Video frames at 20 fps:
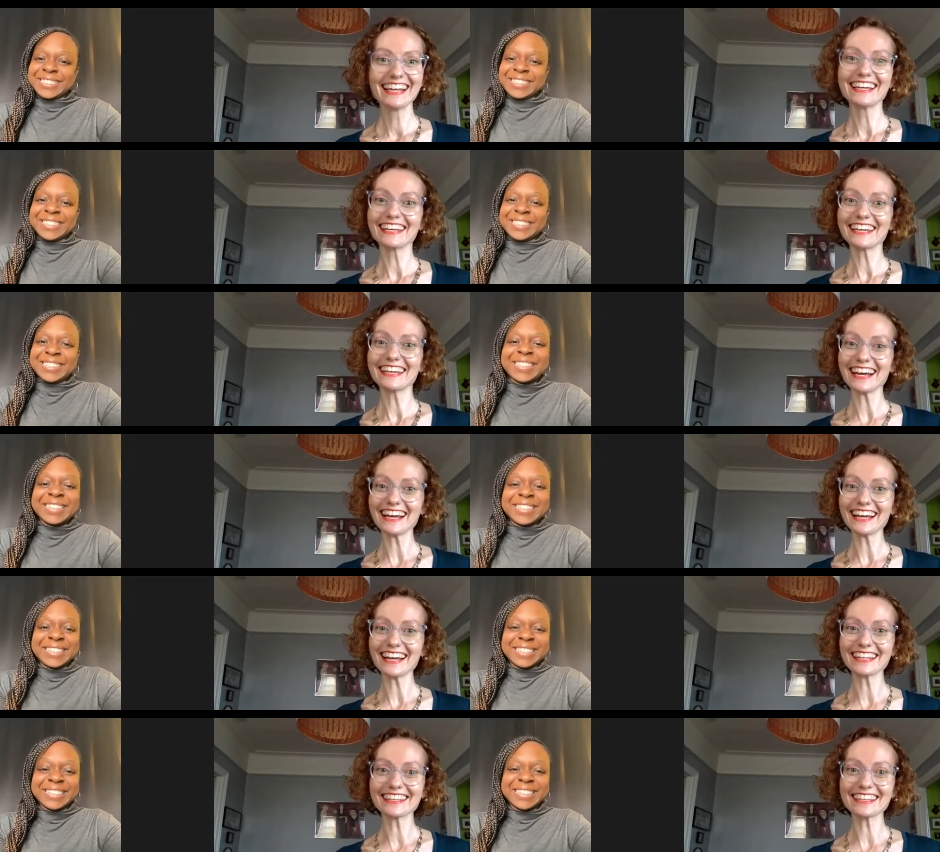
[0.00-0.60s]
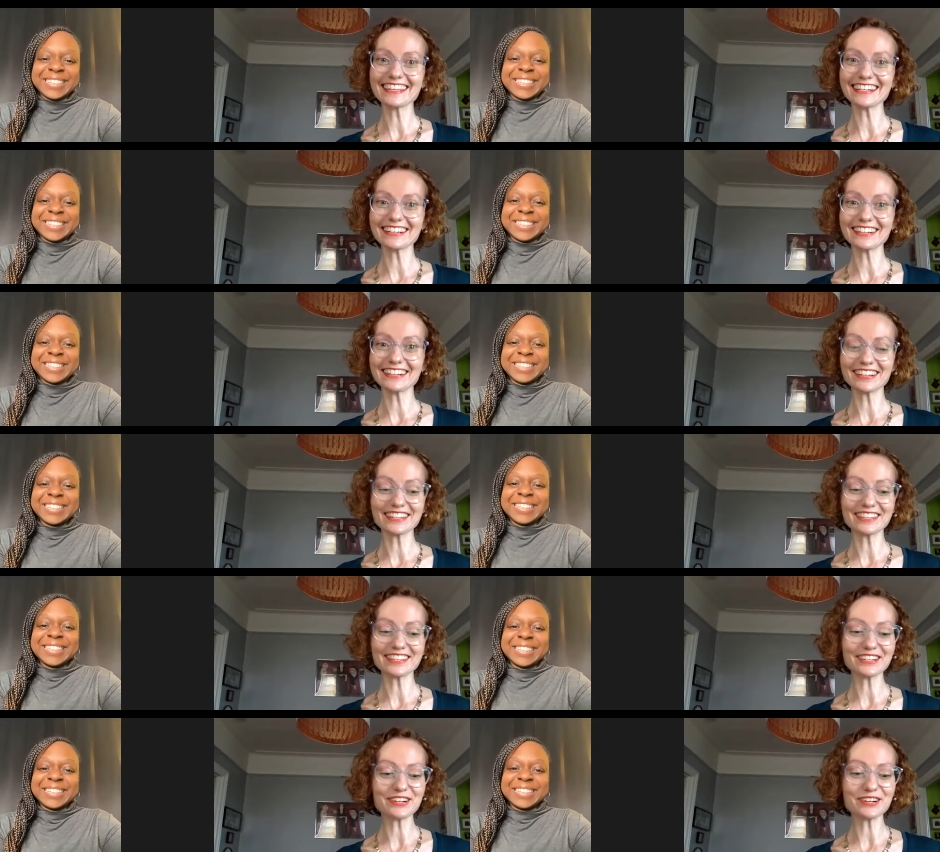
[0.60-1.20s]
Speaker 1: yeah, they're
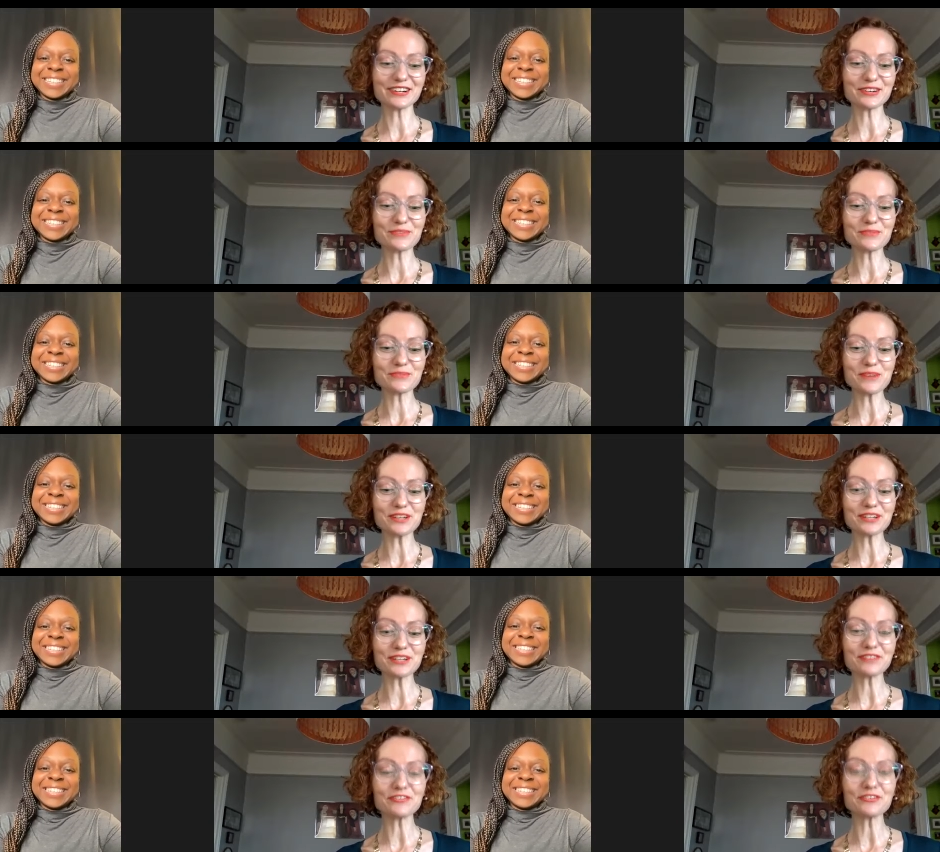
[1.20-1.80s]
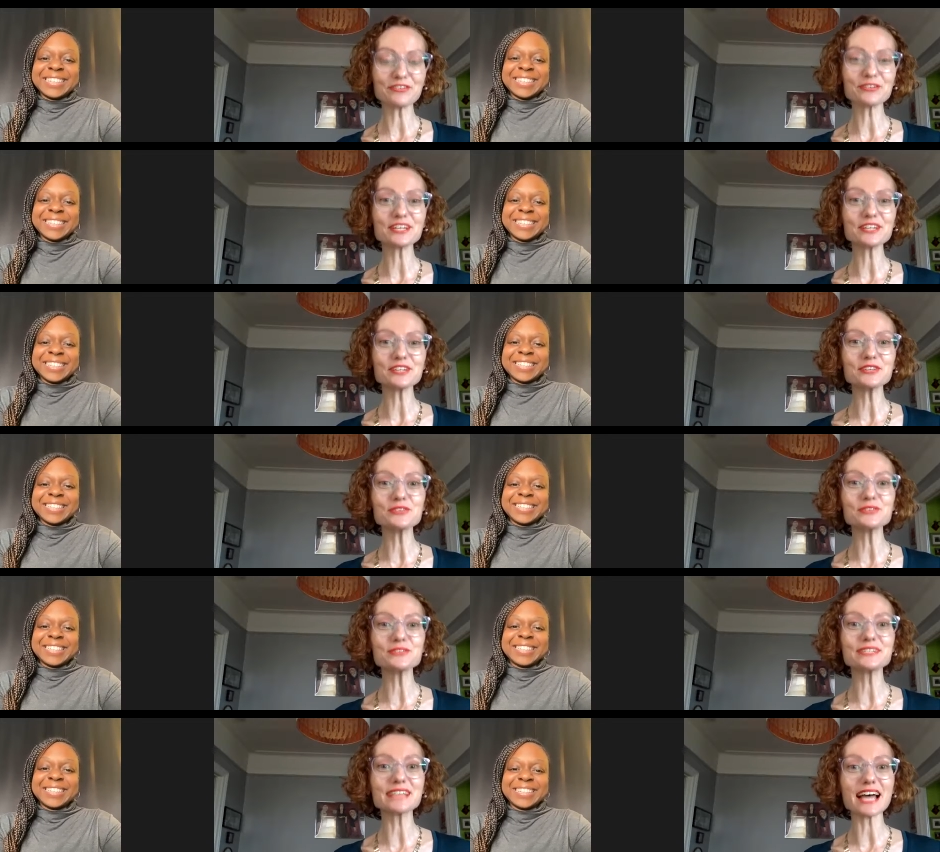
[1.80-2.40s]
they're wonderful. Can
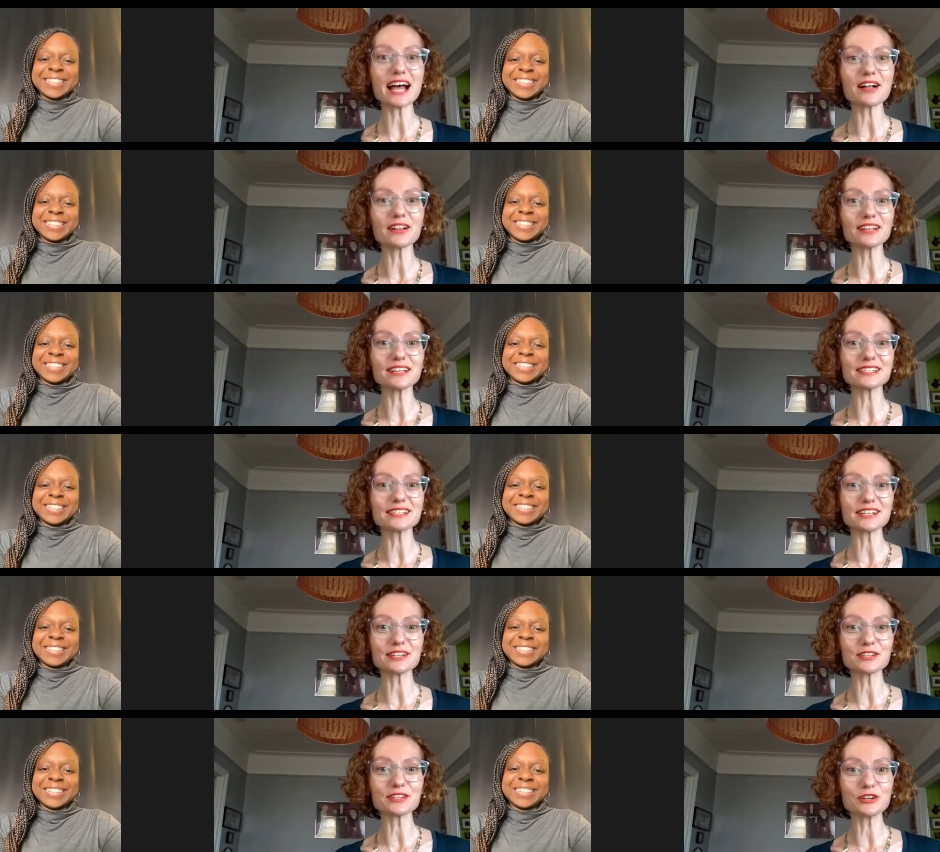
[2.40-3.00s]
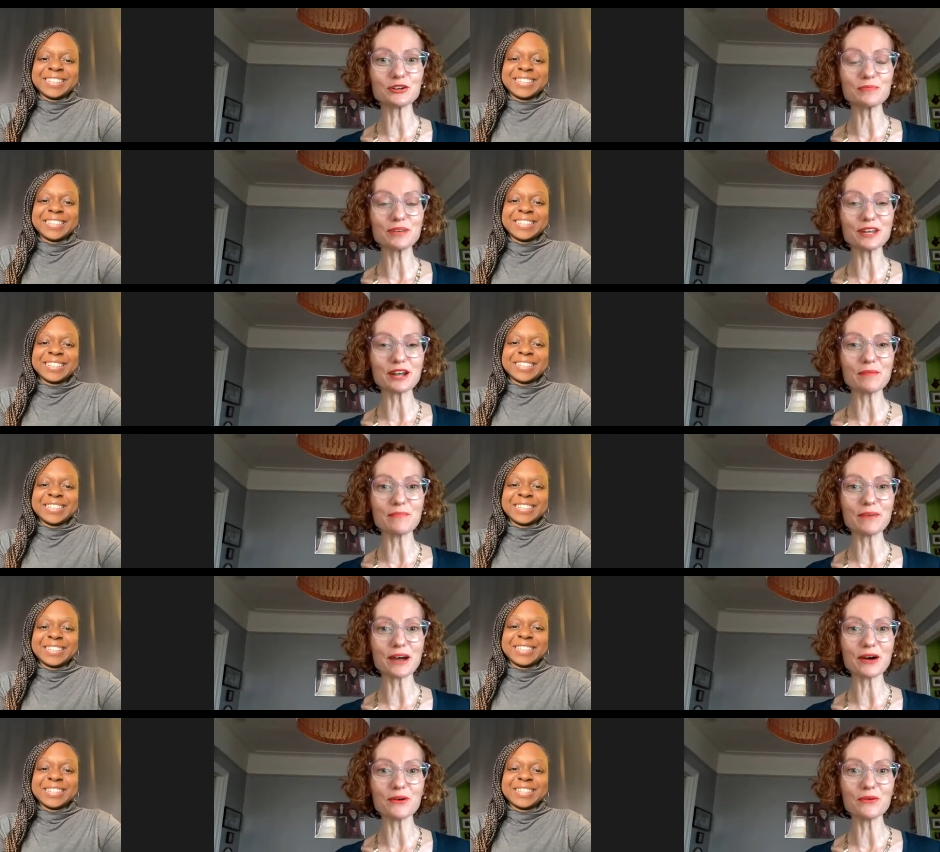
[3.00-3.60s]
you tell us a little bit
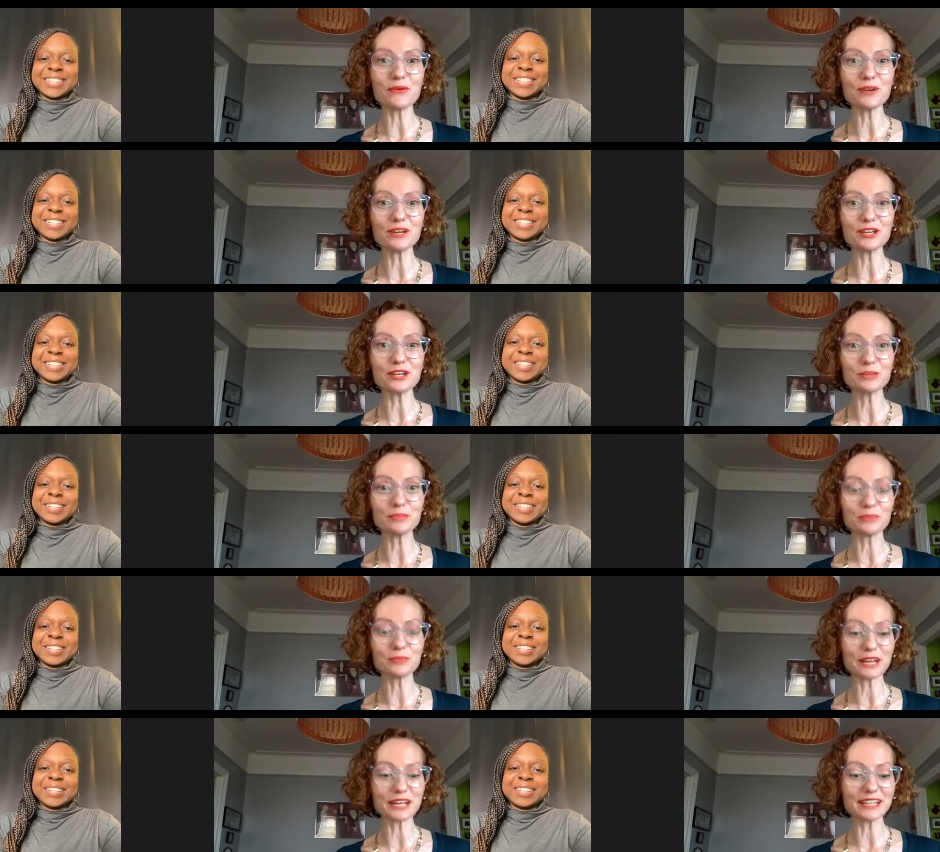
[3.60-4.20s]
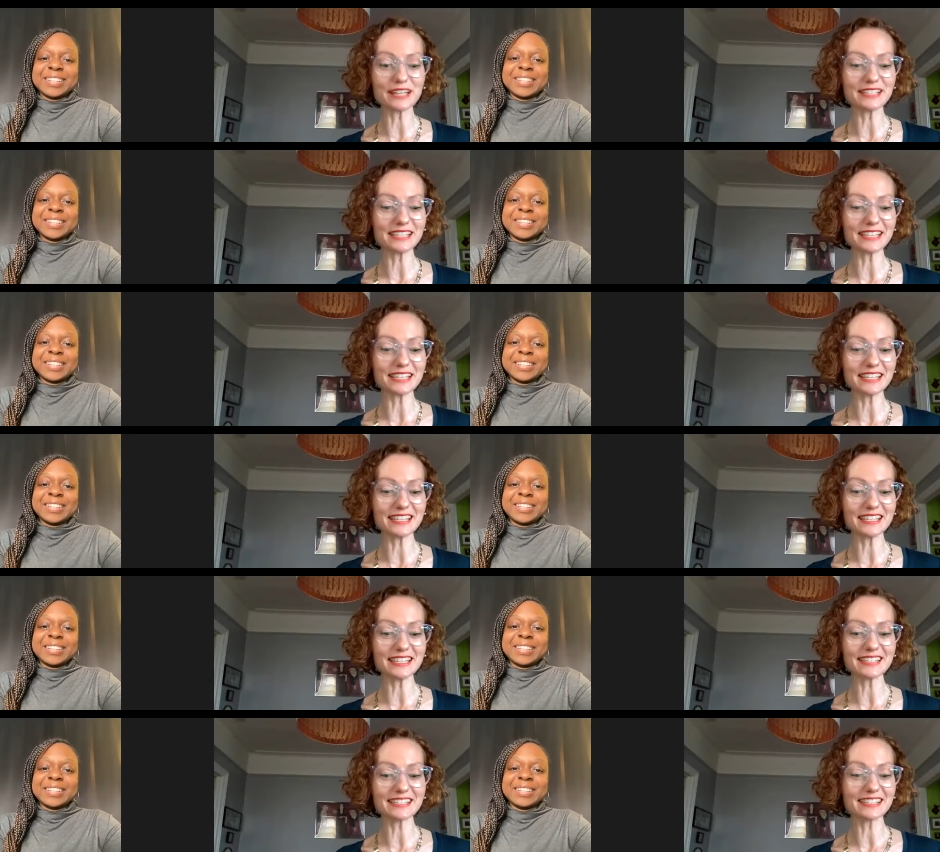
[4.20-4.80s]
about what your brand
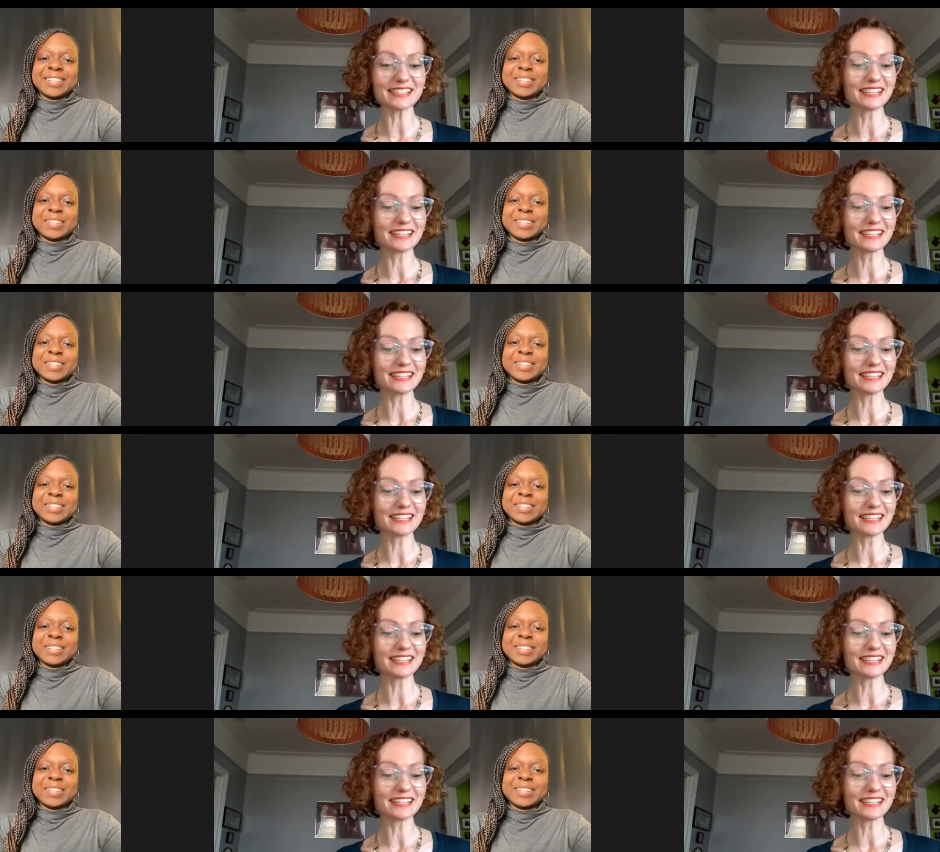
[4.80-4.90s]
is?